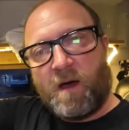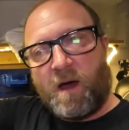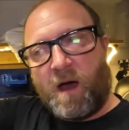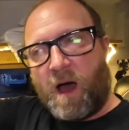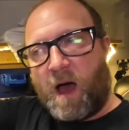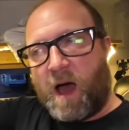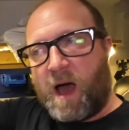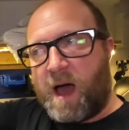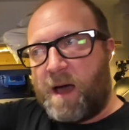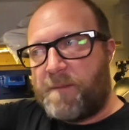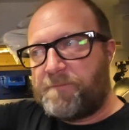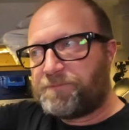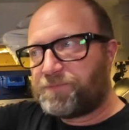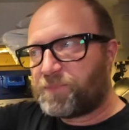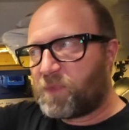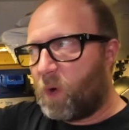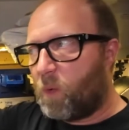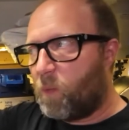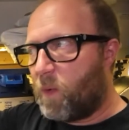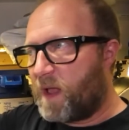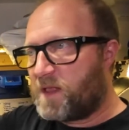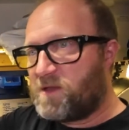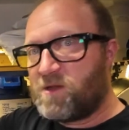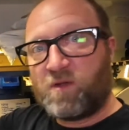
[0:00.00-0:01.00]

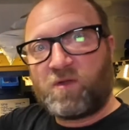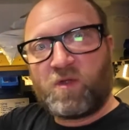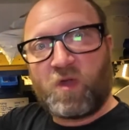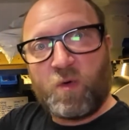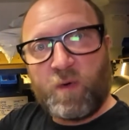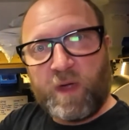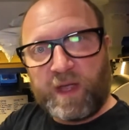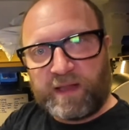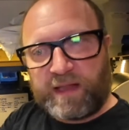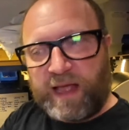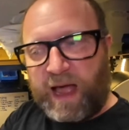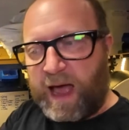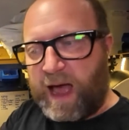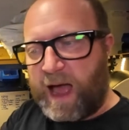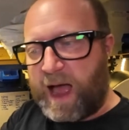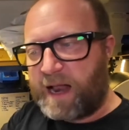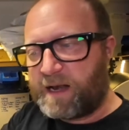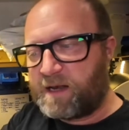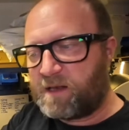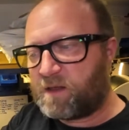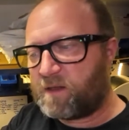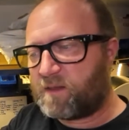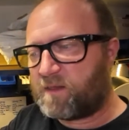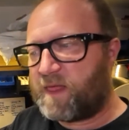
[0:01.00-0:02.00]
when you're doing that,
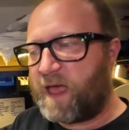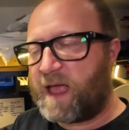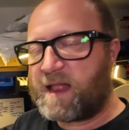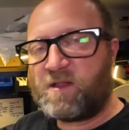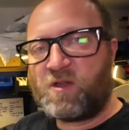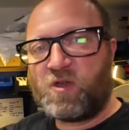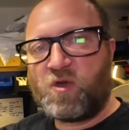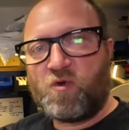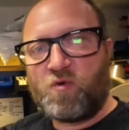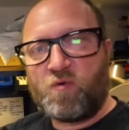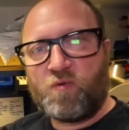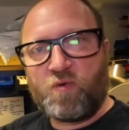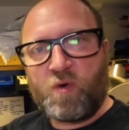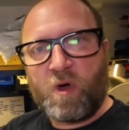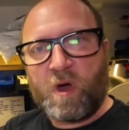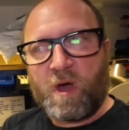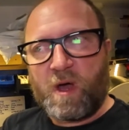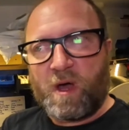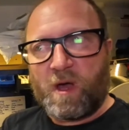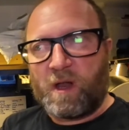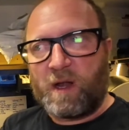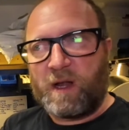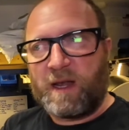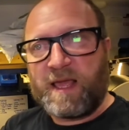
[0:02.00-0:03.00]
and then you
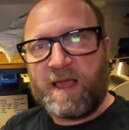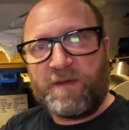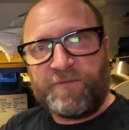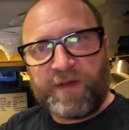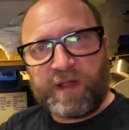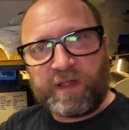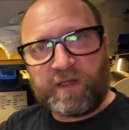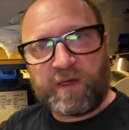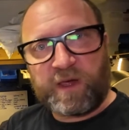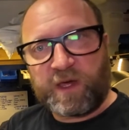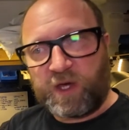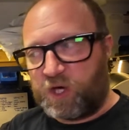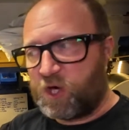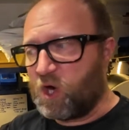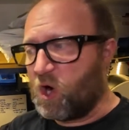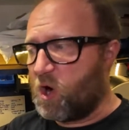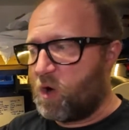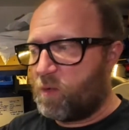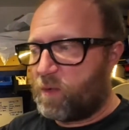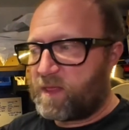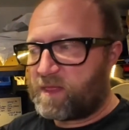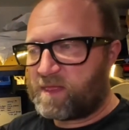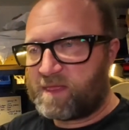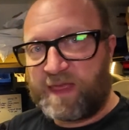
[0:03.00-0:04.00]
leave it to
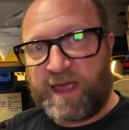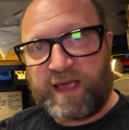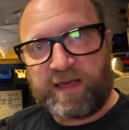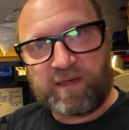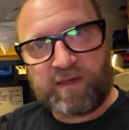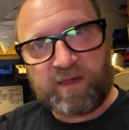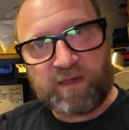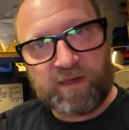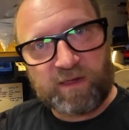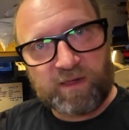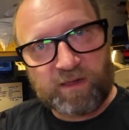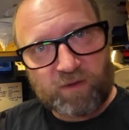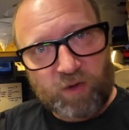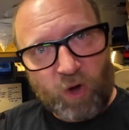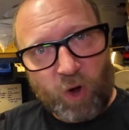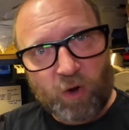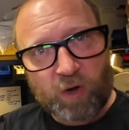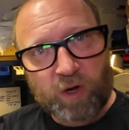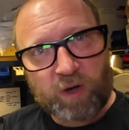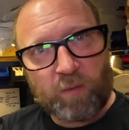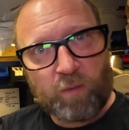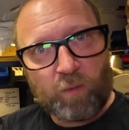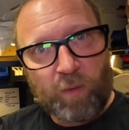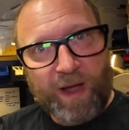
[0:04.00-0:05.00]
cure with this
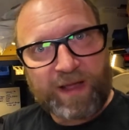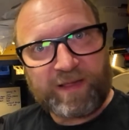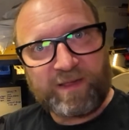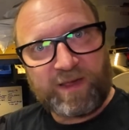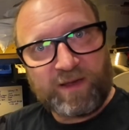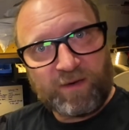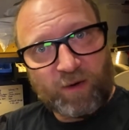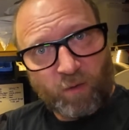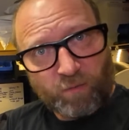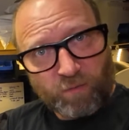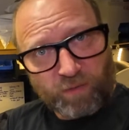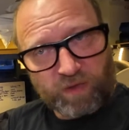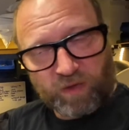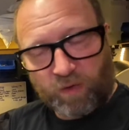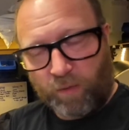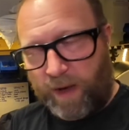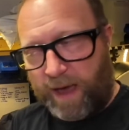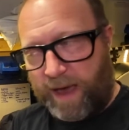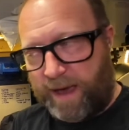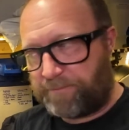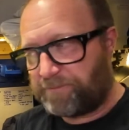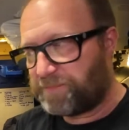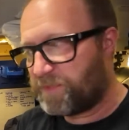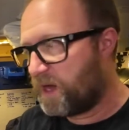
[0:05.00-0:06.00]
stuck and wetted onto
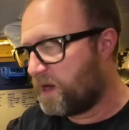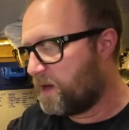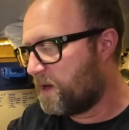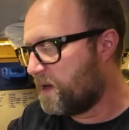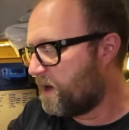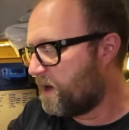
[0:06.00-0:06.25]
it.